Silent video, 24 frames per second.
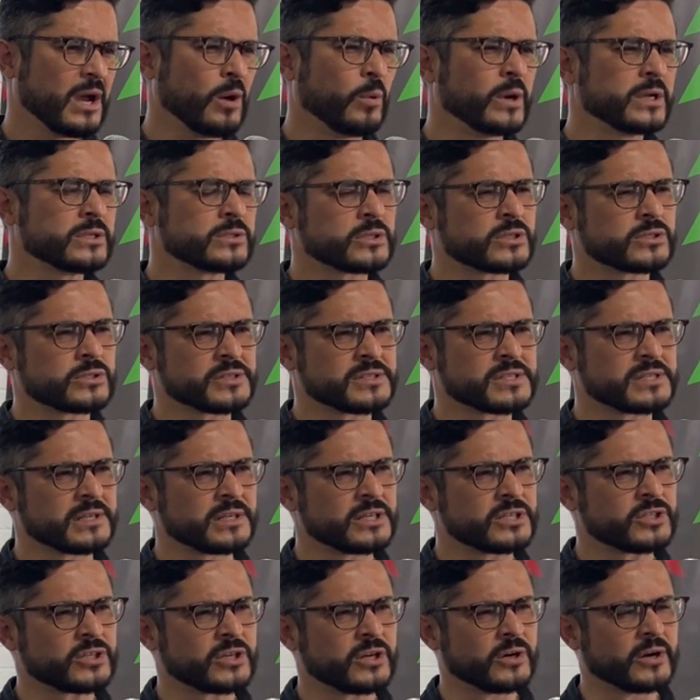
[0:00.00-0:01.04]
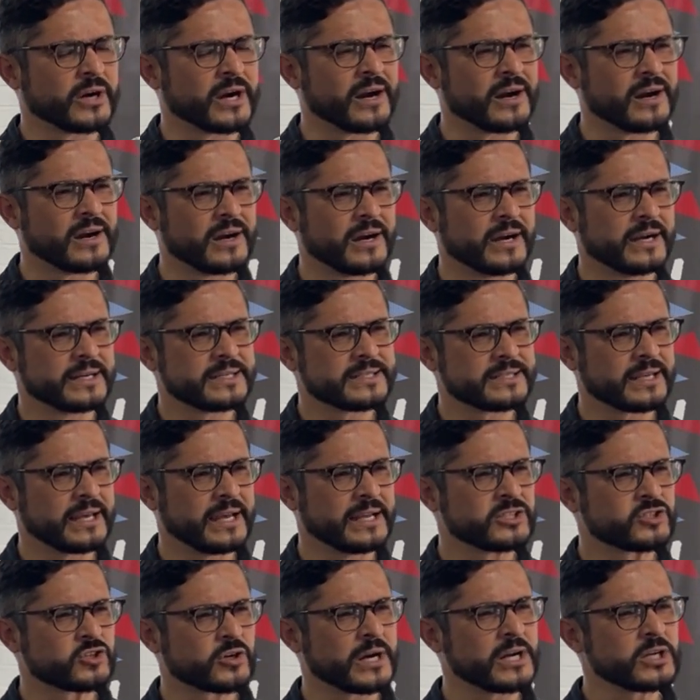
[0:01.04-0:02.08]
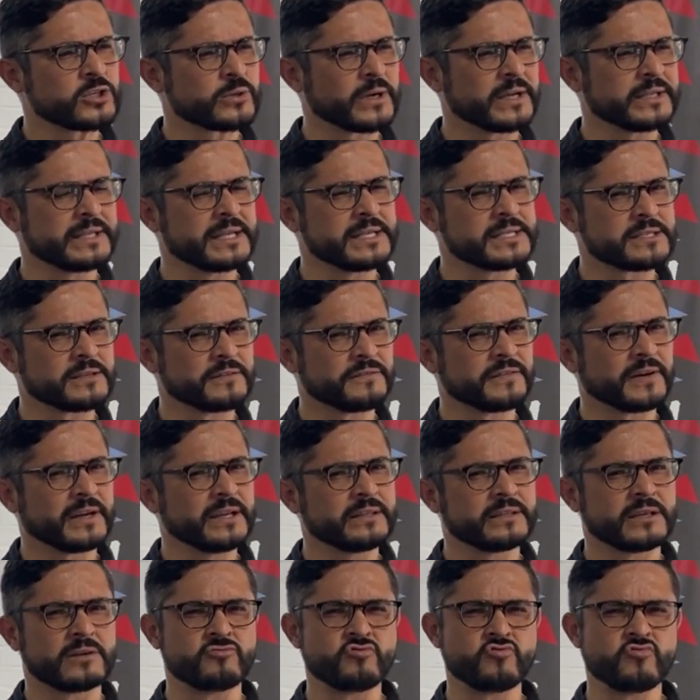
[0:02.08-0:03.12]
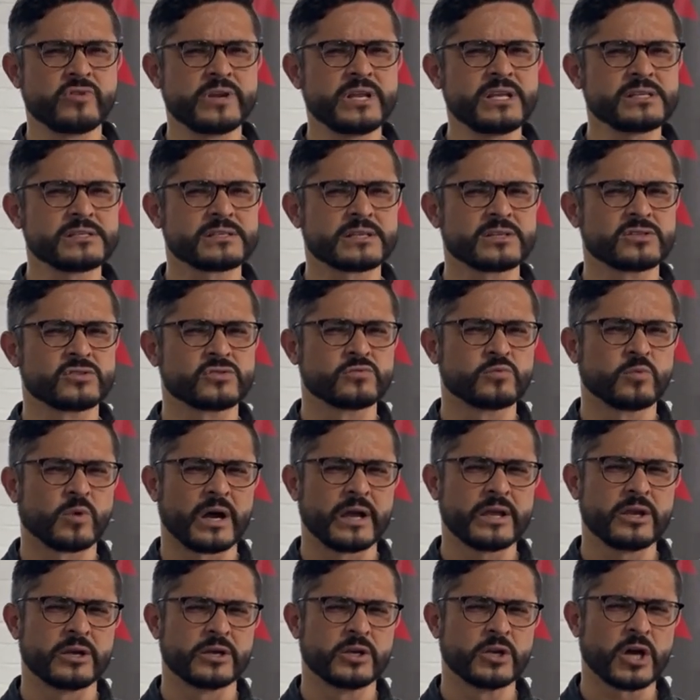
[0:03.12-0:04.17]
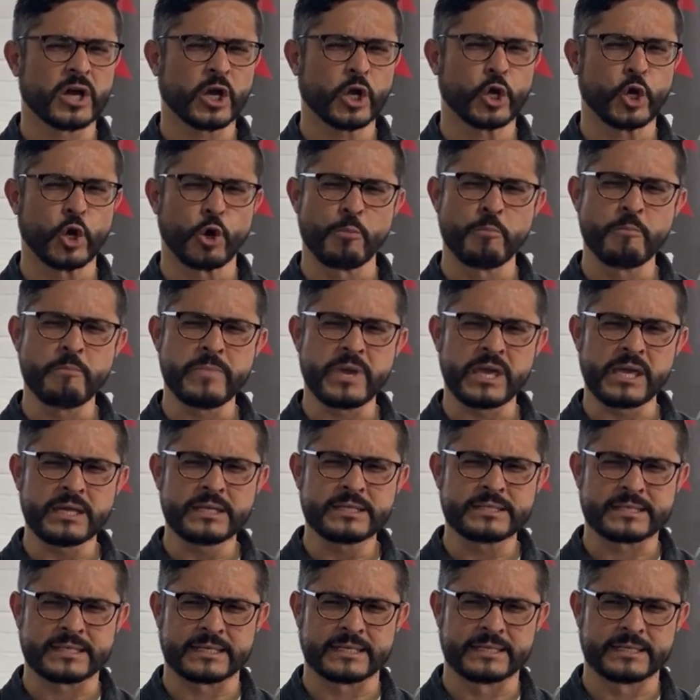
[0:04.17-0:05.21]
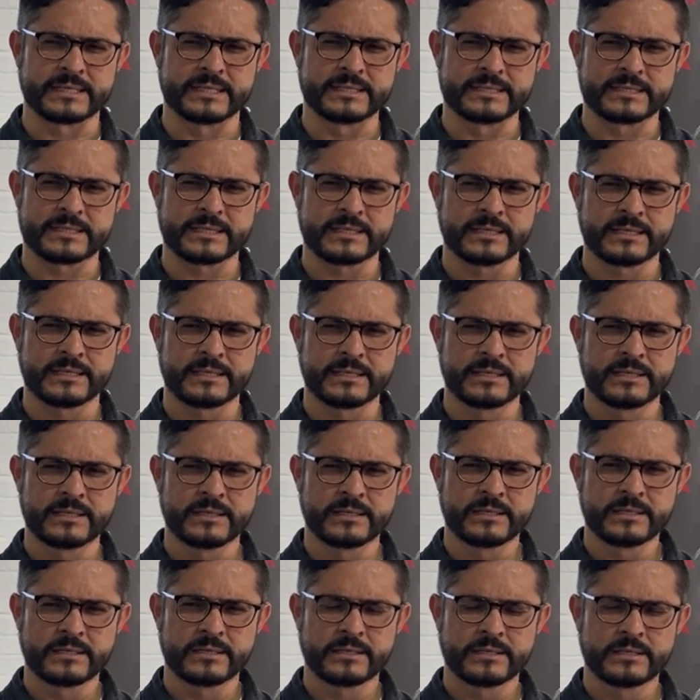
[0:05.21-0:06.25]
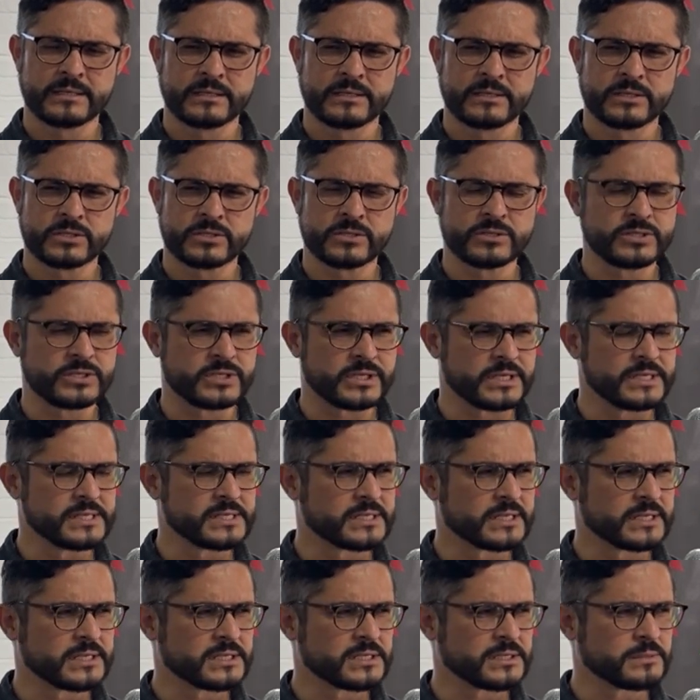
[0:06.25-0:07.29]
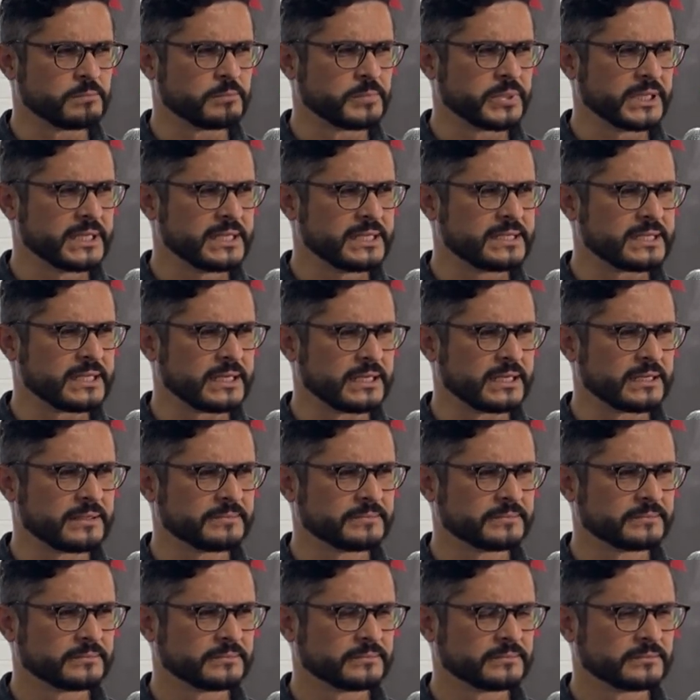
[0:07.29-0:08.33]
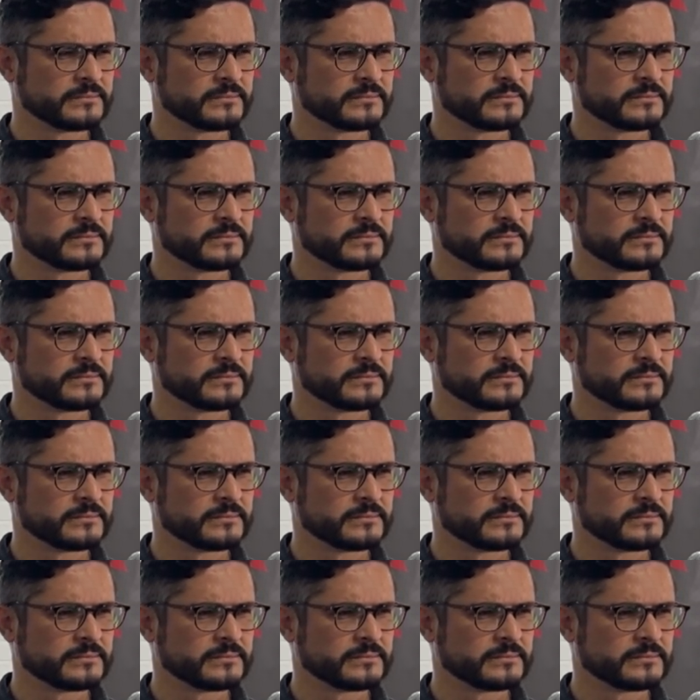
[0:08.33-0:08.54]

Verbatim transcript: Today, I want you to search your heart and try to identify the reasons why you're not committed to Jesus' body.